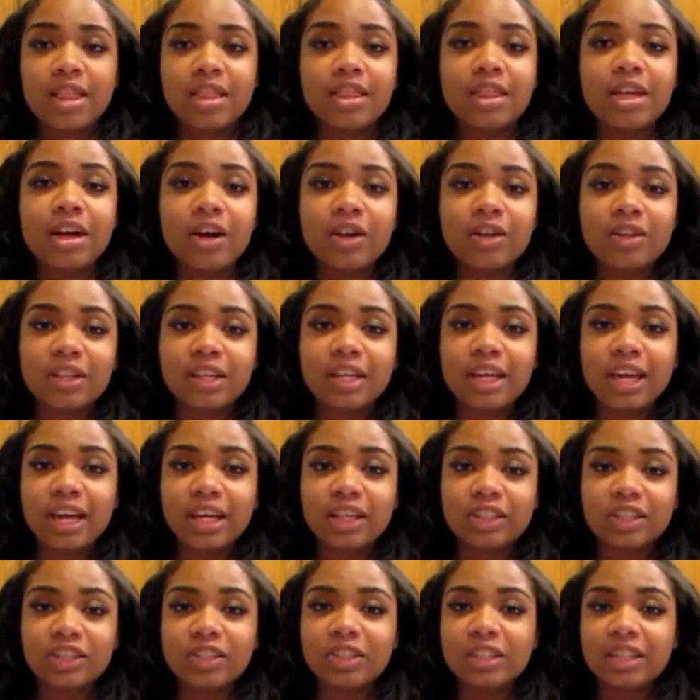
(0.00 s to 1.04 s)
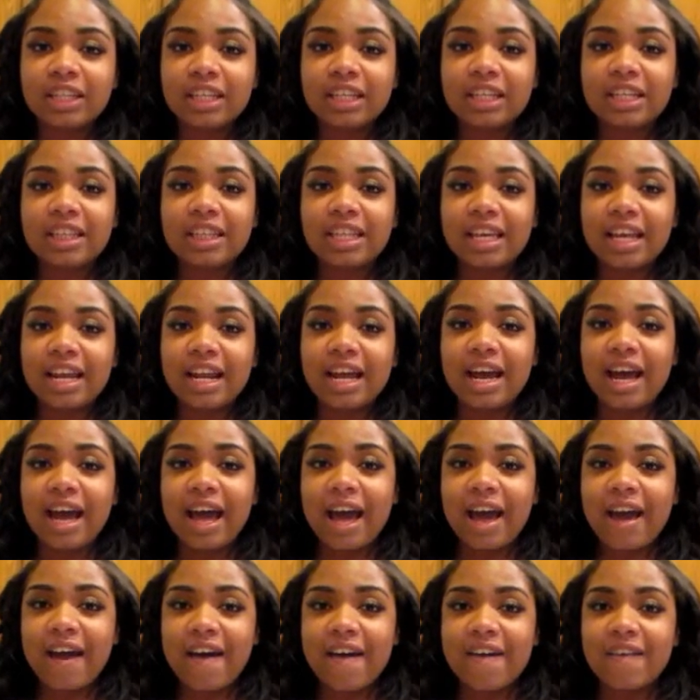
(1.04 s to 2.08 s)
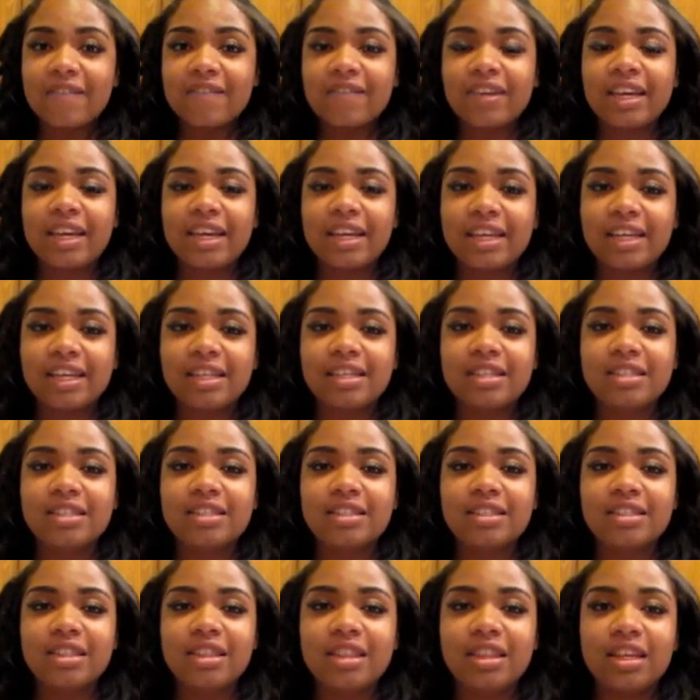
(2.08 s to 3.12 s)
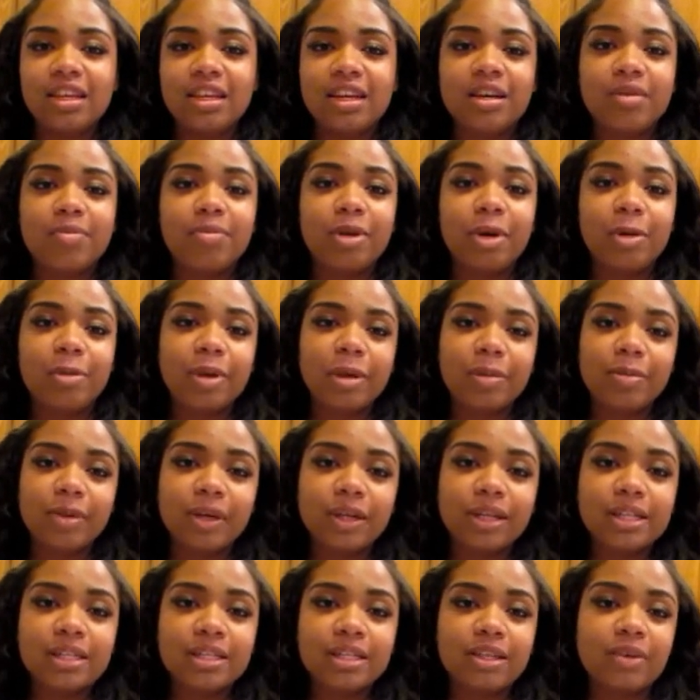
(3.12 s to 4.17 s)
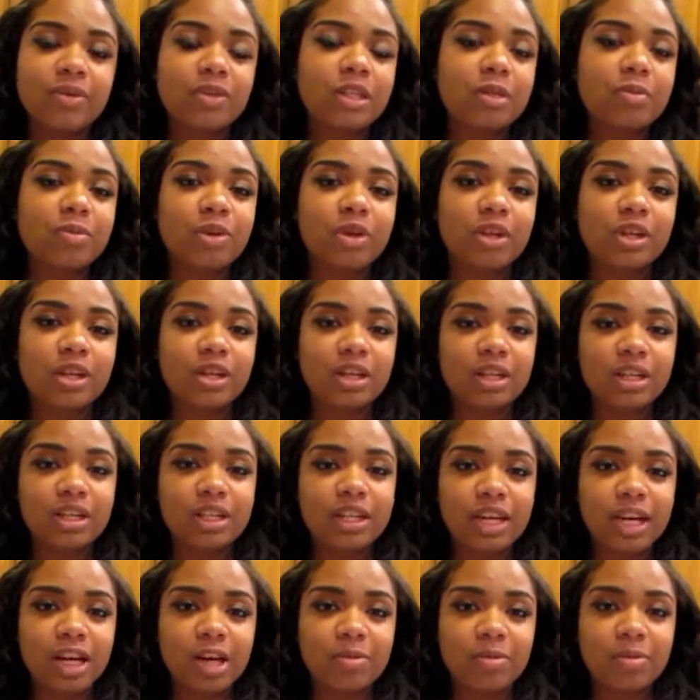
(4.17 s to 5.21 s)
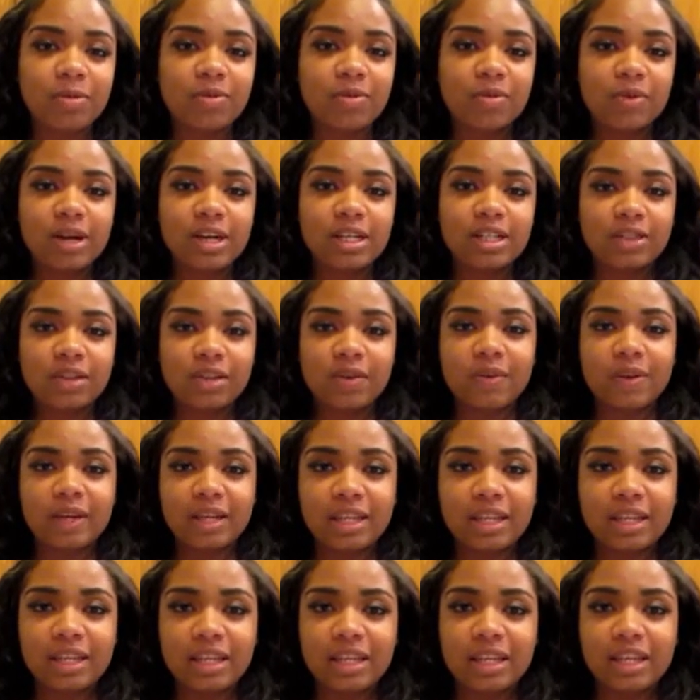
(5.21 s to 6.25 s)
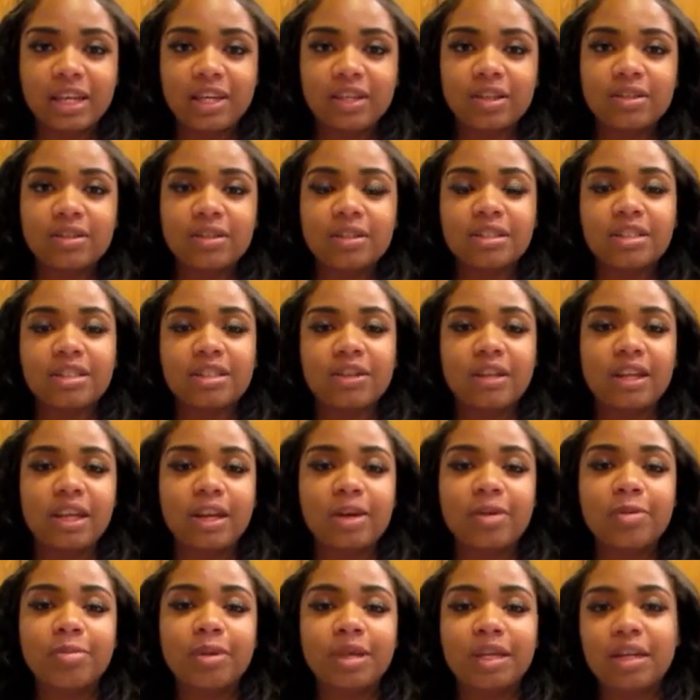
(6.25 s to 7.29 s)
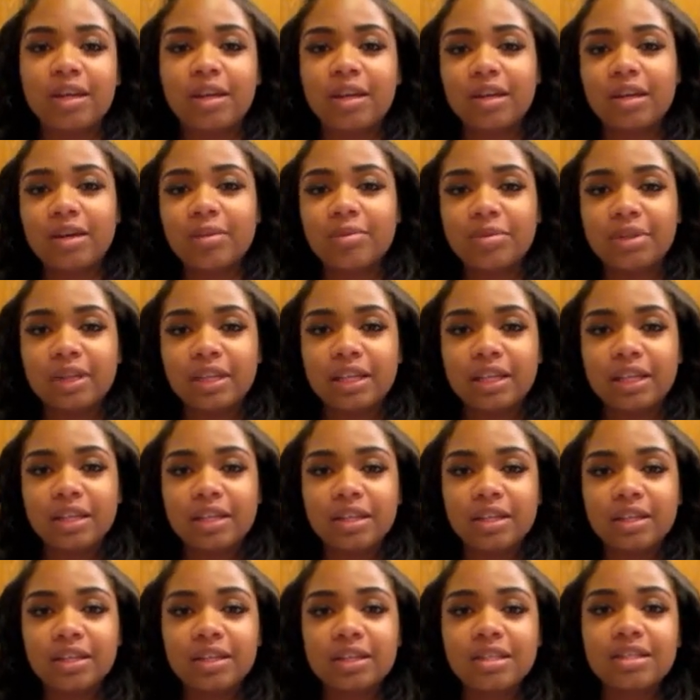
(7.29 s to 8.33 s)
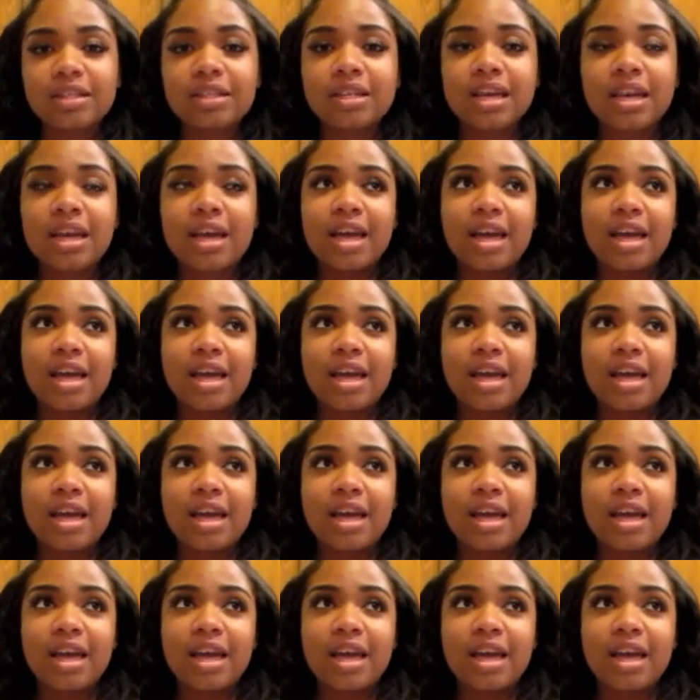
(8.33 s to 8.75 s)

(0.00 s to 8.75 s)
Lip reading: The only extra thing that I have is the bell peppers, which I'm going to cook now before I start with anything else, so they'll be completely cooked.